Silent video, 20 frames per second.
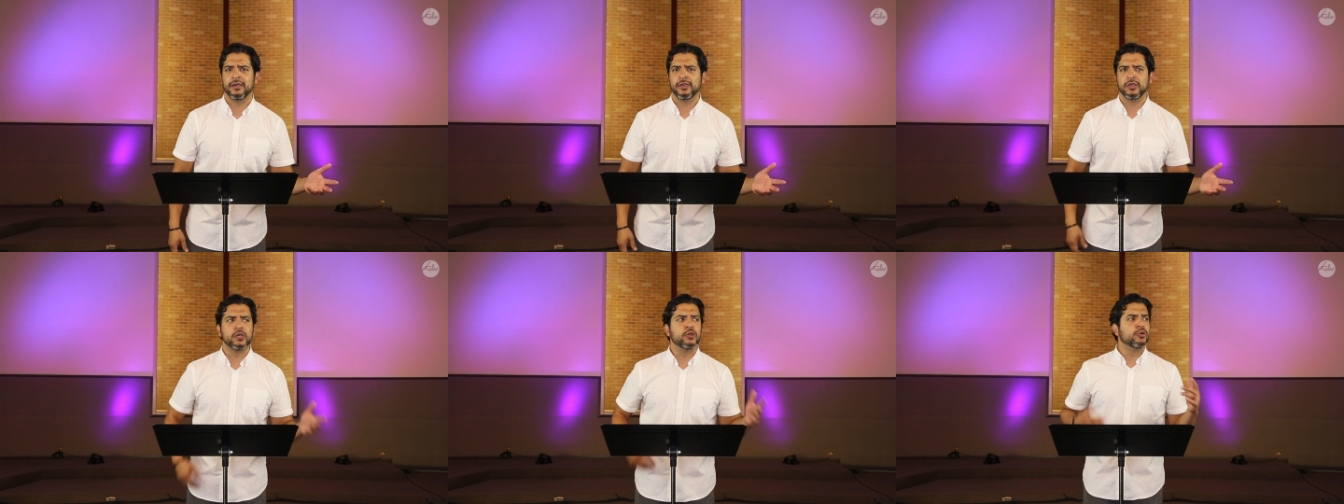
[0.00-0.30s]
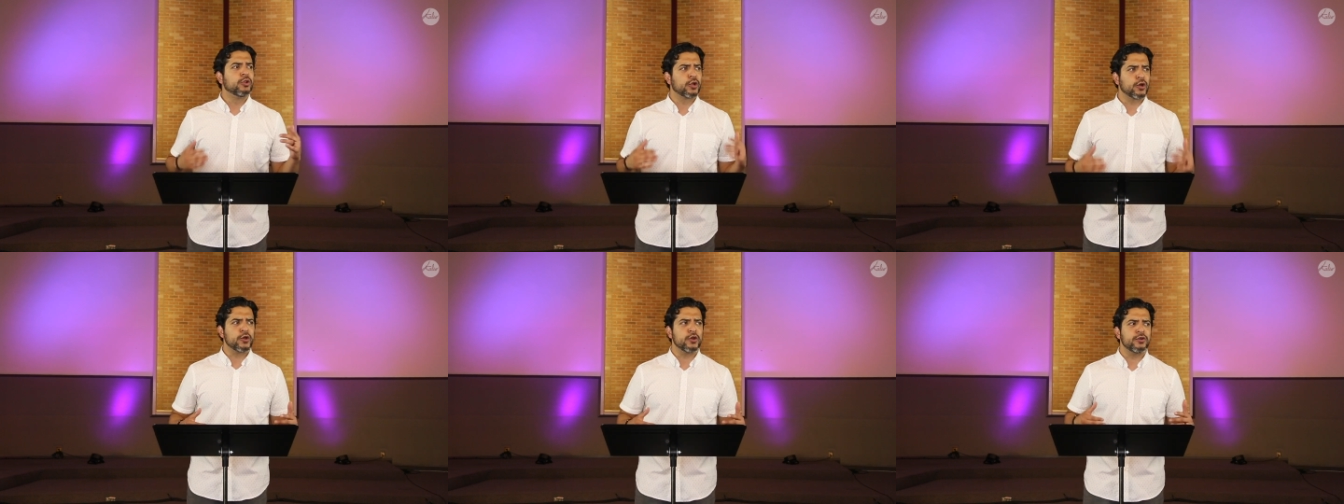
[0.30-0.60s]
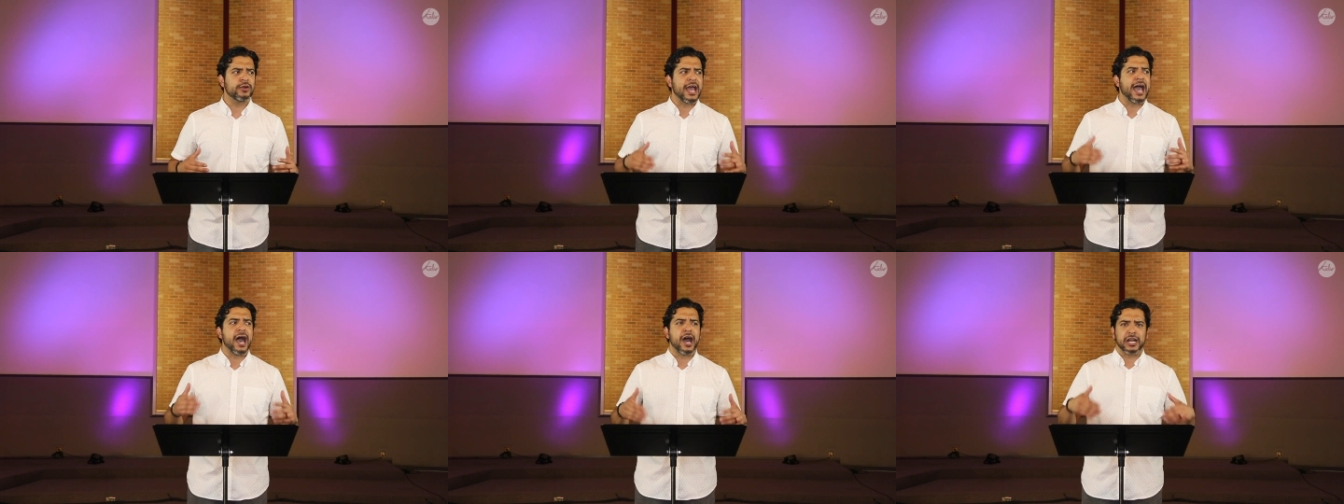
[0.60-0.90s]
You
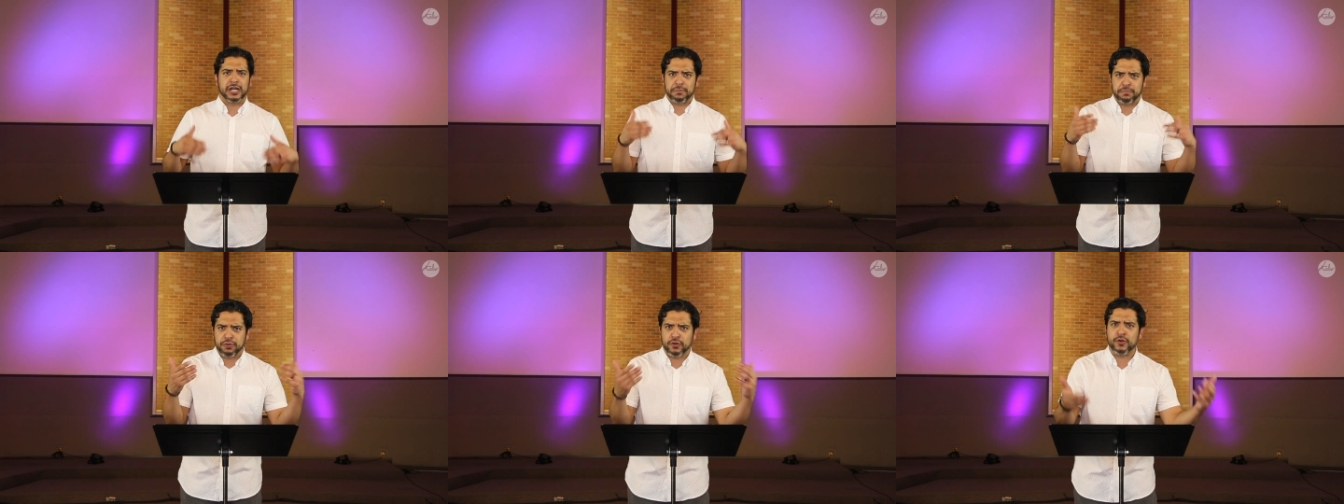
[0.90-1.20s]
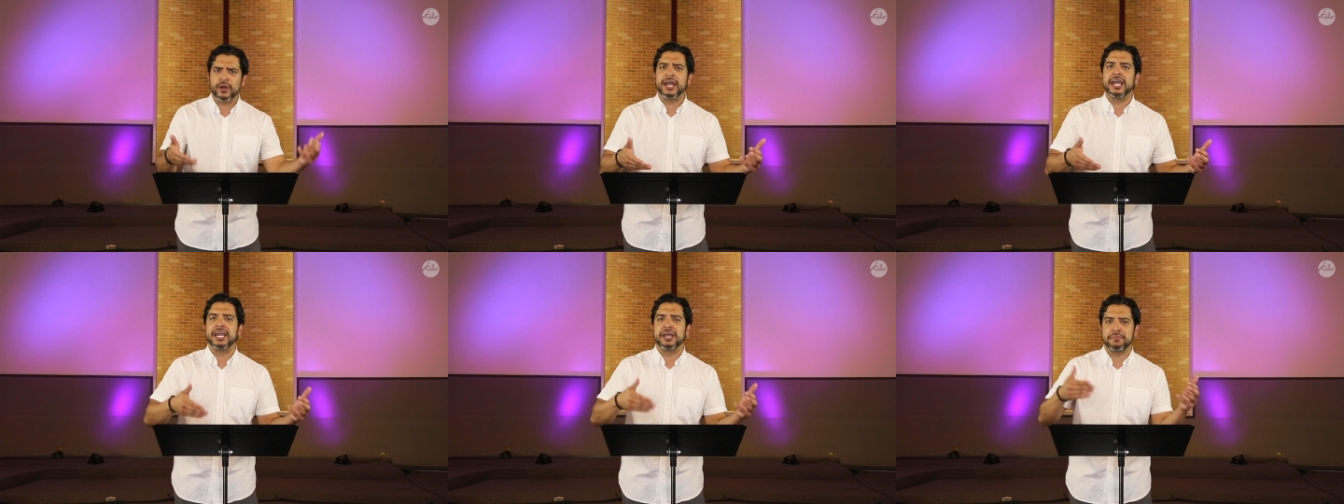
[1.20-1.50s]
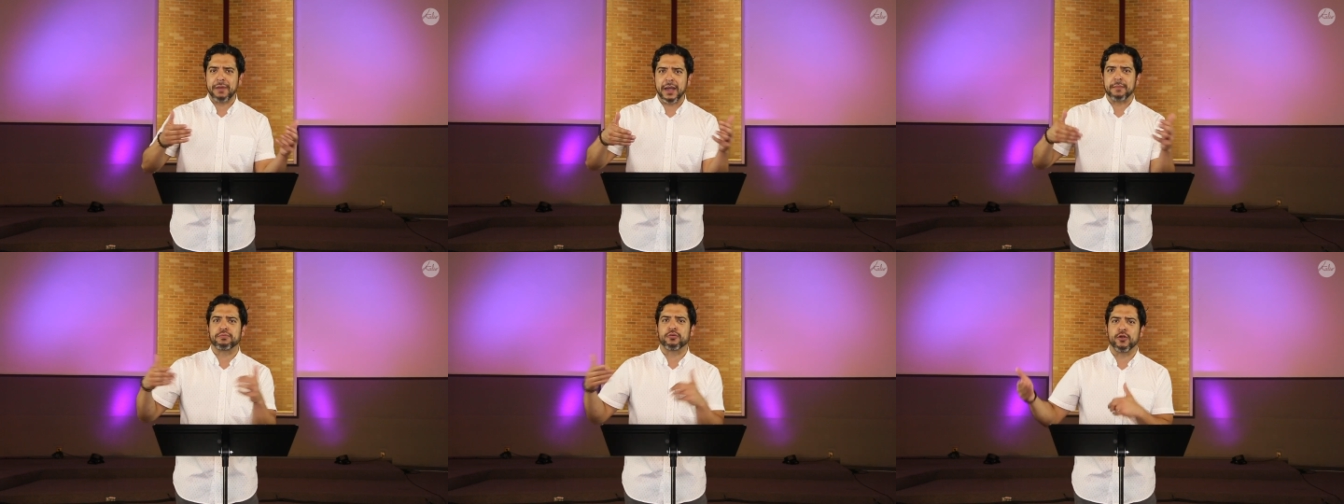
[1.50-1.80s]
learn how to pray
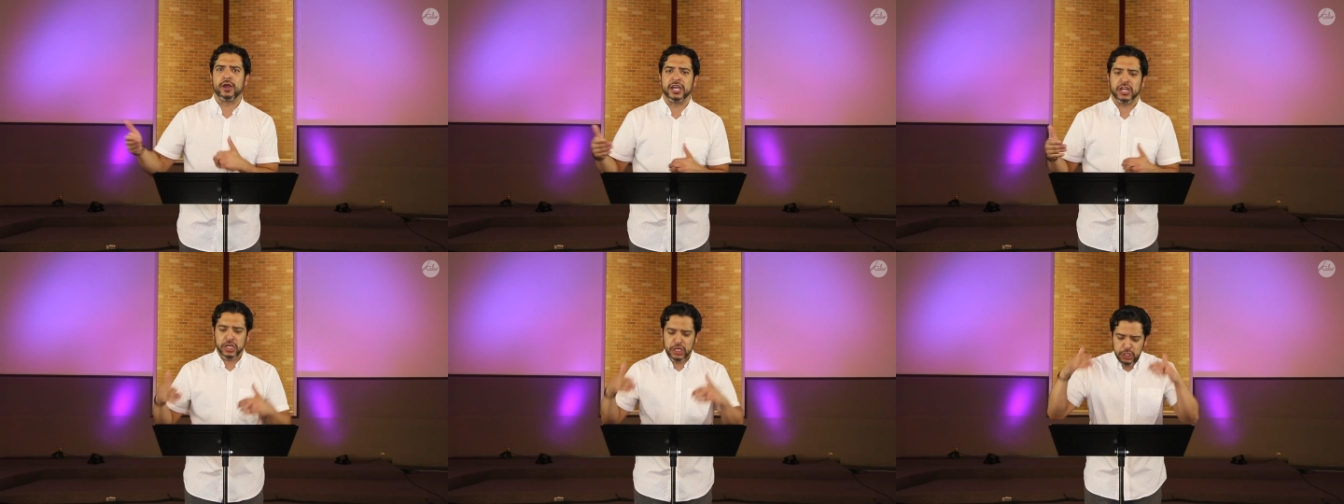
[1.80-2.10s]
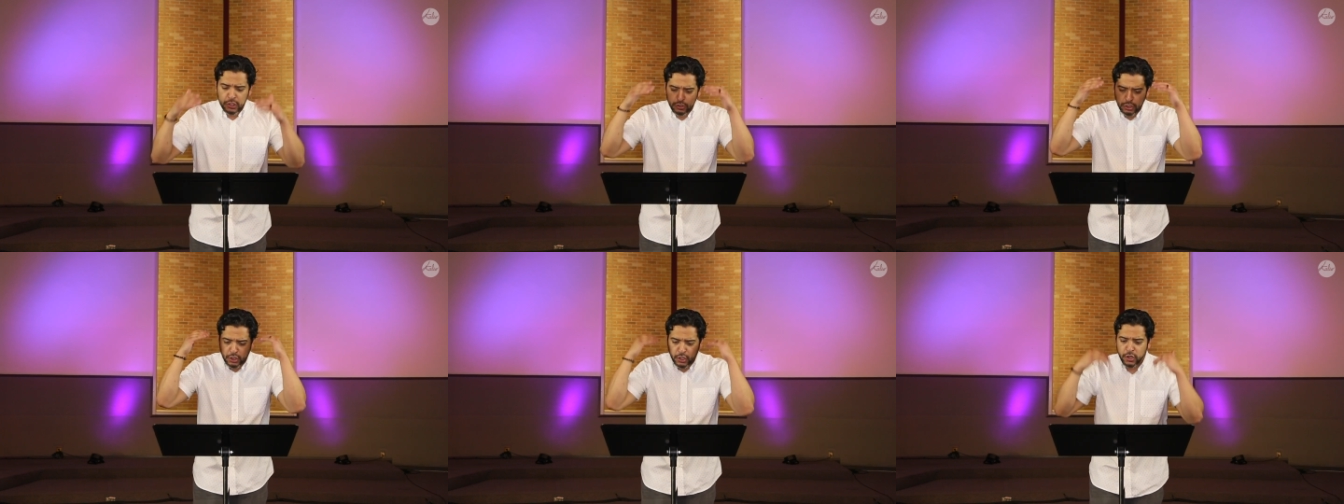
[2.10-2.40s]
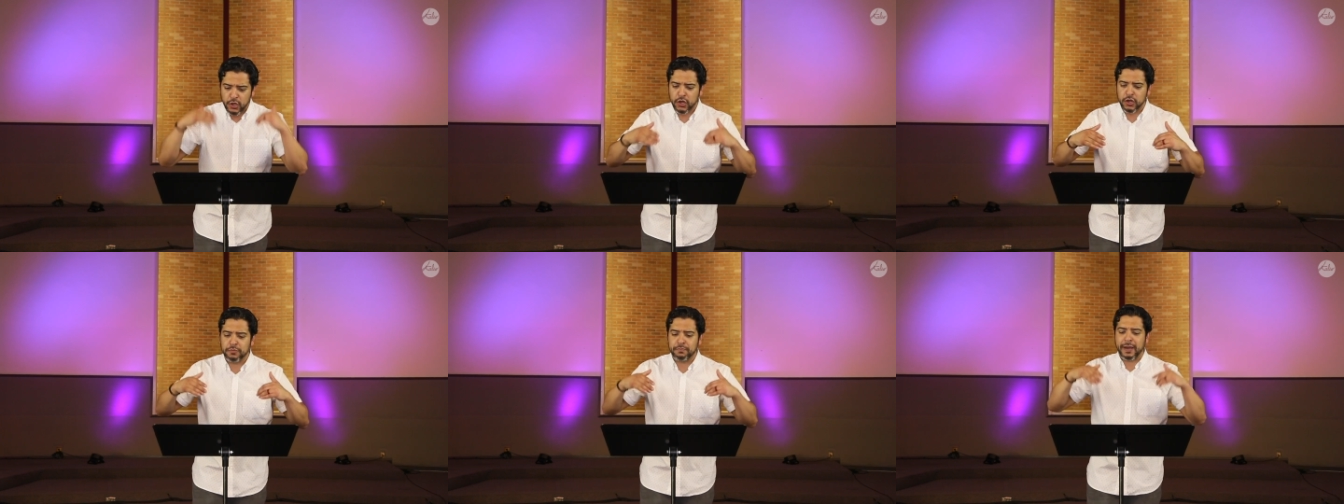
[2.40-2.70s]
by praying. You
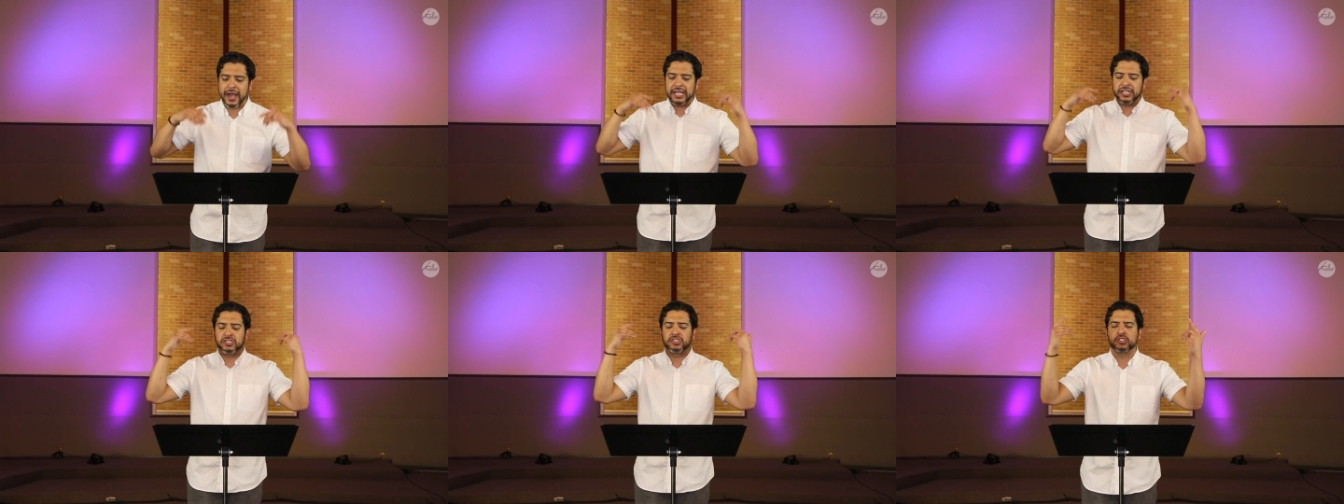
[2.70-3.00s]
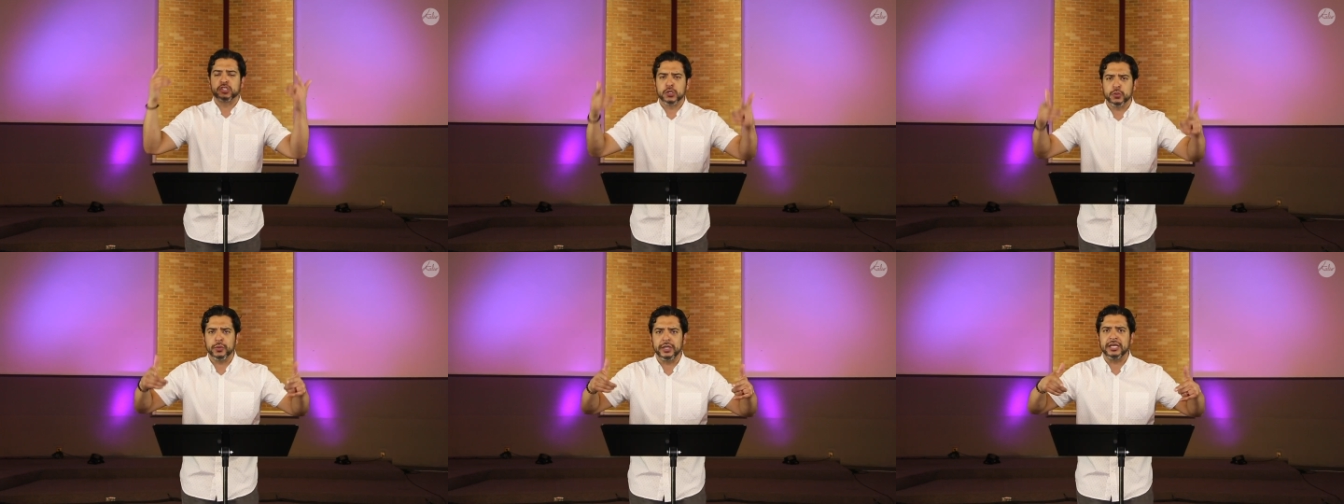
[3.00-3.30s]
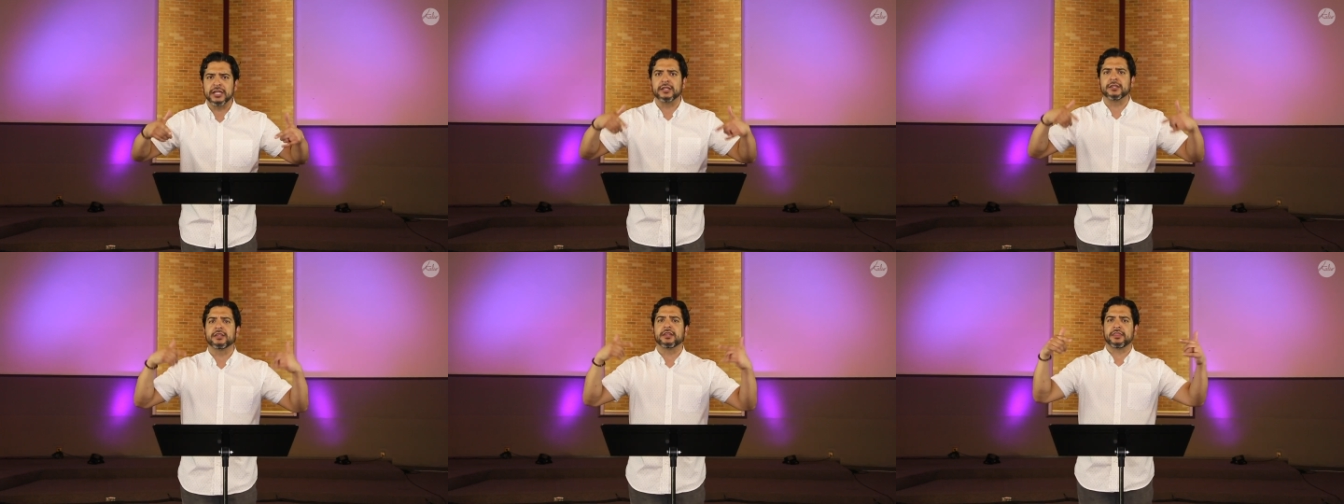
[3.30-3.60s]
learn by
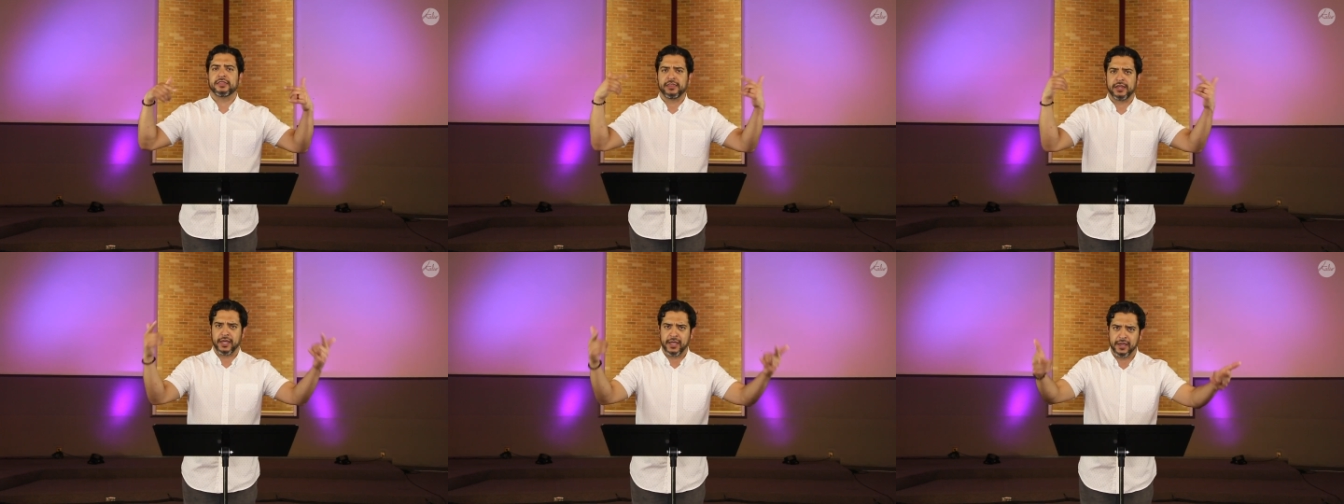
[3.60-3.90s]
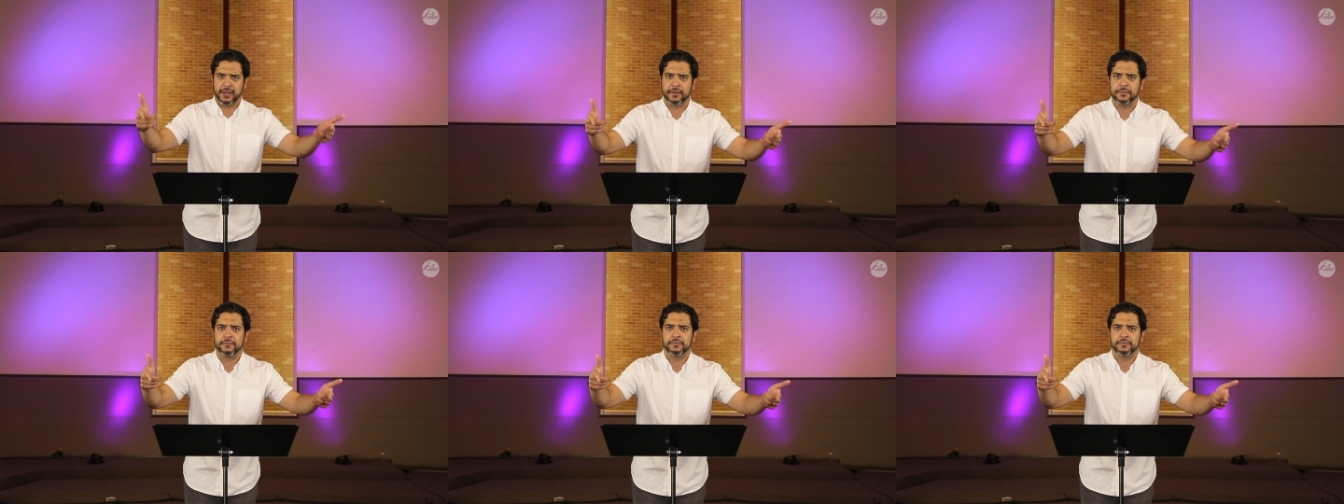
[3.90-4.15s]
doing the thing.